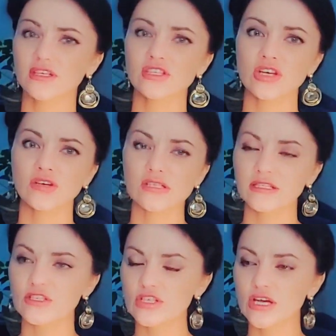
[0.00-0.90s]
They
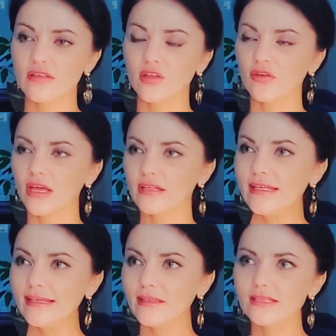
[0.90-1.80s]
generously share. They don't
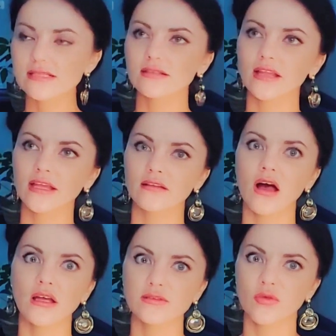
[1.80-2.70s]
need this like
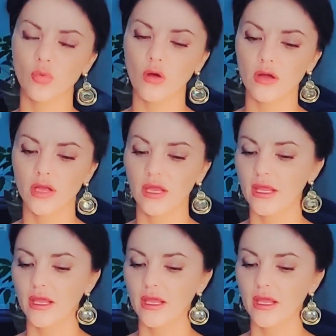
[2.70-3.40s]
lies for what.